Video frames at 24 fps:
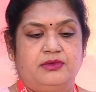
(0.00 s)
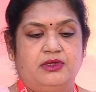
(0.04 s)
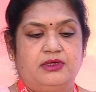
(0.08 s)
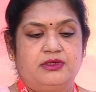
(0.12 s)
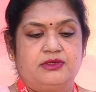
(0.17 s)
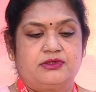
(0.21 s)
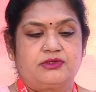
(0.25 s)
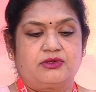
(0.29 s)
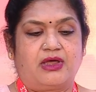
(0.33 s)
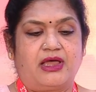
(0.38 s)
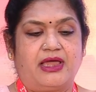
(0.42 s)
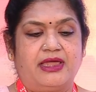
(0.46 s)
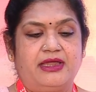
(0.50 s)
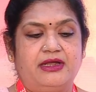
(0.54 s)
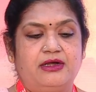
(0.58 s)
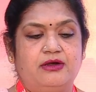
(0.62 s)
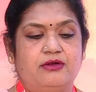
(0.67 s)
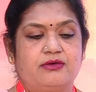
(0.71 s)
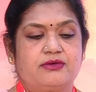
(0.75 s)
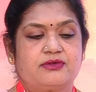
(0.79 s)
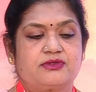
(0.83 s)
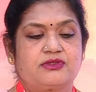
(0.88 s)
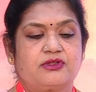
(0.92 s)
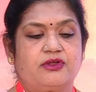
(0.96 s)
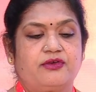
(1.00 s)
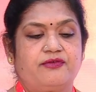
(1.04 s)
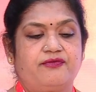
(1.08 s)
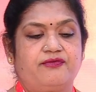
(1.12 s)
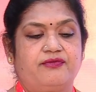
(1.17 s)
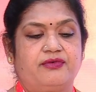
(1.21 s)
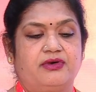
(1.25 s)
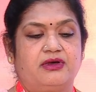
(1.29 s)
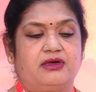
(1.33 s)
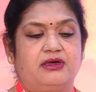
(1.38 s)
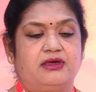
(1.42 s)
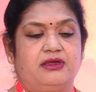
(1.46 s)
So high dose of
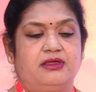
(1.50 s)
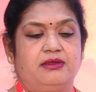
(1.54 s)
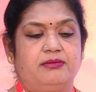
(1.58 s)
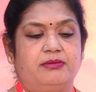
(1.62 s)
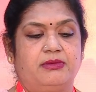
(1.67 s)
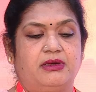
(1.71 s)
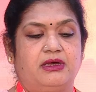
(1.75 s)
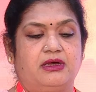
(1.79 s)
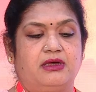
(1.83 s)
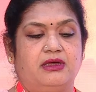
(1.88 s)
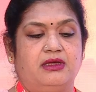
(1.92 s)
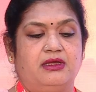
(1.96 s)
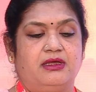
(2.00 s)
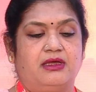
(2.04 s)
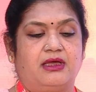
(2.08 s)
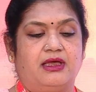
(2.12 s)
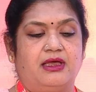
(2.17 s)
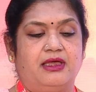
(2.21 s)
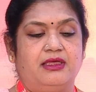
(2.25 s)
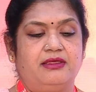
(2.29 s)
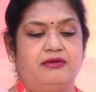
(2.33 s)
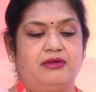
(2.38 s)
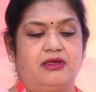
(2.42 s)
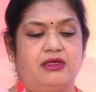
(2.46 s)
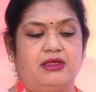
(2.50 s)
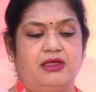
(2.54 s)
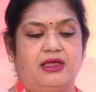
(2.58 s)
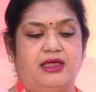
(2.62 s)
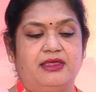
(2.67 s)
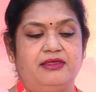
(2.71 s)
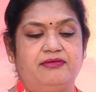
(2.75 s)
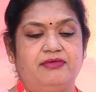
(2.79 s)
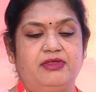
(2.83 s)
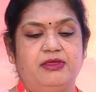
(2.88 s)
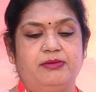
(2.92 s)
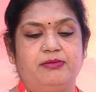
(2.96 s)

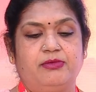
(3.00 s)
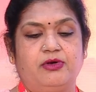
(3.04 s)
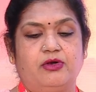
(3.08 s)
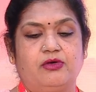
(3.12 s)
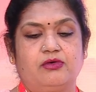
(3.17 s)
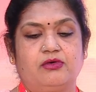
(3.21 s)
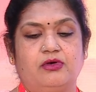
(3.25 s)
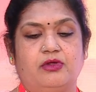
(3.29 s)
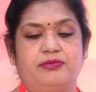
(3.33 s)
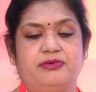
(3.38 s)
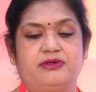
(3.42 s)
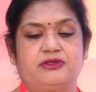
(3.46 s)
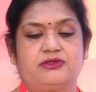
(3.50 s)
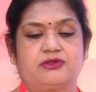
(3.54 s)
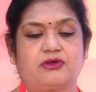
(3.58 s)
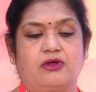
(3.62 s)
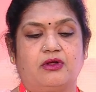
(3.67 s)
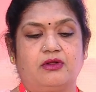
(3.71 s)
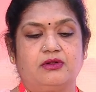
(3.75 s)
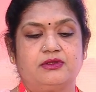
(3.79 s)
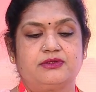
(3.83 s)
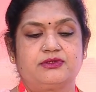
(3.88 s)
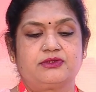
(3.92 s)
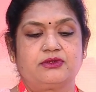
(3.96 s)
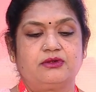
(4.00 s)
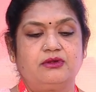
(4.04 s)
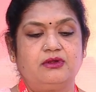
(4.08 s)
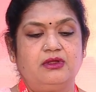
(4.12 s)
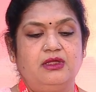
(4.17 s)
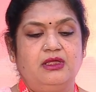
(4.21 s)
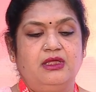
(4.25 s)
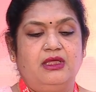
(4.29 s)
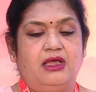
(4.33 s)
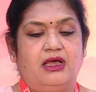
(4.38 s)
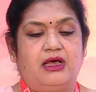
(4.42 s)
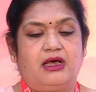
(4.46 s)
IV immunoglobulins also,
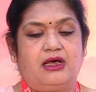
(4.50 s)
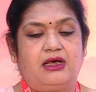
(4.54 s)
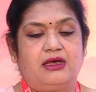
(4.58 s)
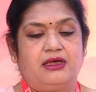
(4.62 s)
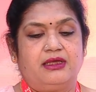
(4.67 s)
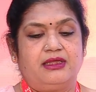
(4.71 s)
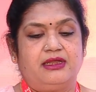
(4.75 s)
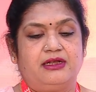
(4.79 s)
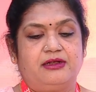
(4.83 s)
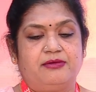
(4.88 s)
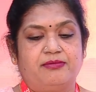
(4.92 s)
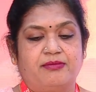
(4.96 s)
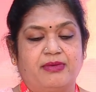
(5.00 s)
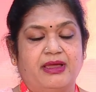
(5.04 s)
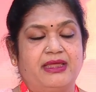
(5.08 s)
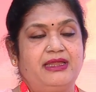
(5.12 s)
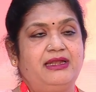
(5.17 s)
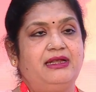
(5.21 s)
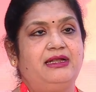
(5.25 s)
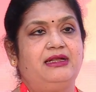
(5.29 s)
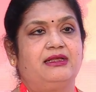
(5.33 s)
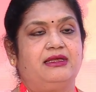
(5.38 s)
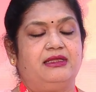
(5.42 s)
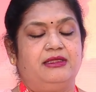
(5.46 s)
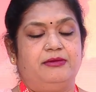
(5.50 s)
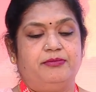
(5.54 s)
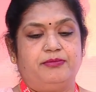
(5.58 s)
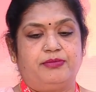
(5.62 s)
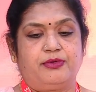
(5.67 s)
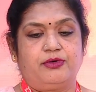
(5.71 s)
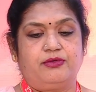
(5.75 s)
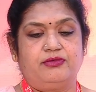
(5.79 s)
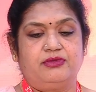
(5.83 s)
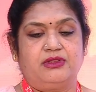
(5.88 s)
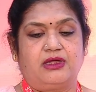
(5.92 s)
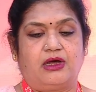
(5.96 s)
it might
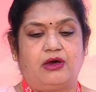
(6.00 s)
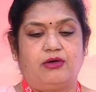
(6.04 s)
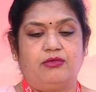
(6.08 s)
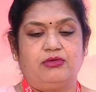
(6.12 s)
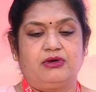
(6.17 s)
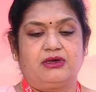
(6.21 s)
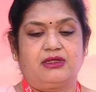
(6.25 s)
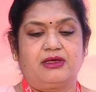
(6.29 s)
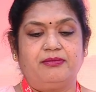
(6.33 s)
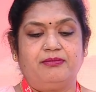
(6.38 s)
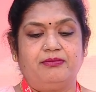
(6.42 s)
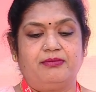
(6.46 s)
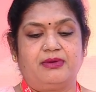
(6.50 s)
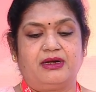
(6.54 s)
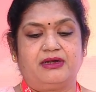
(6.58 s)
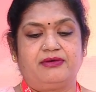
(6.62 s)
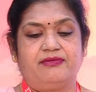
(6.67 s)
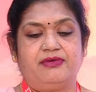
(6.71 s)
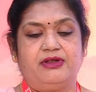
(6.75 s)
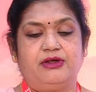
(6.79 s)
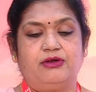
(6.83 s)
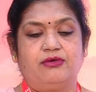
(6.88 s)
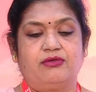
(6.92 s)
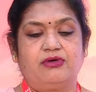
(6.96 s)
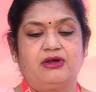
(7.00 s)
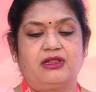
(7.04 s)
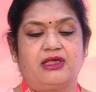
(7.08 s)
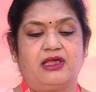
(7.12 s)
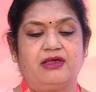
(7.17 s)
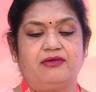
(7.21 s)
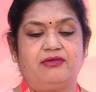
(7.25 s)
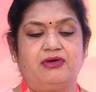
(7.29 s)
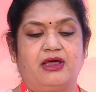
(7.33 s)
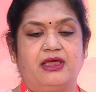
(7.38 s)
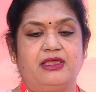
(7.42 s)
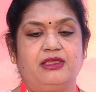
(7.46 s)
improve the outcome, but we don't
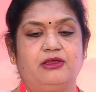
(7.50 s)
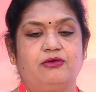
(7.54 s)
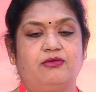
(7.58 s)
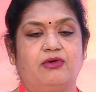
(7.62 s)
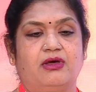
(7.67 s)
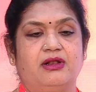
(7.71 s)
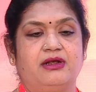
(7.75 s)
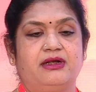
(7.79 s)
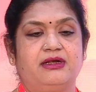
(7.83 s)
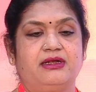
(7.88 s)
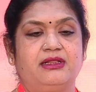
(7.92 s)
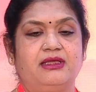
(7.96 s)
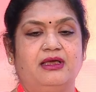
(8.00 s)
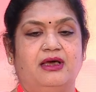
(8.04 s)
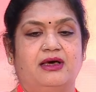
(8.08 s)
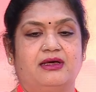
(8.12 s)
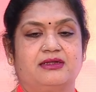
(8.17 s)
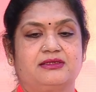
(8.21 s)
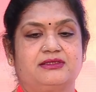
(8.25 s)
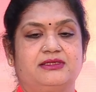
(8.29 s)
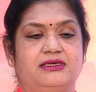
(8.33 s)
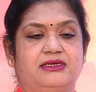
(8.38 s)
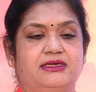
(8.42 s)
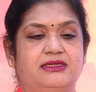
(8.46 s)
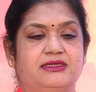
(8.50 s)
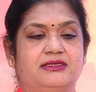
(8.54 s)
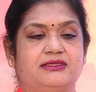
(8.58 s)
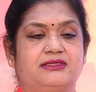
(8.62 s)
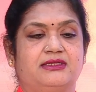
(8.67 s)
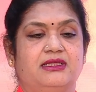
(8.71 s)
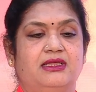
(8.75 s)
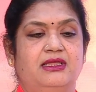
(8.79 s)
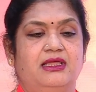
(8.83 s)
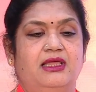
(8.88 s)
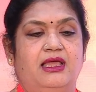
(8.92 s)
have high quality RCTs.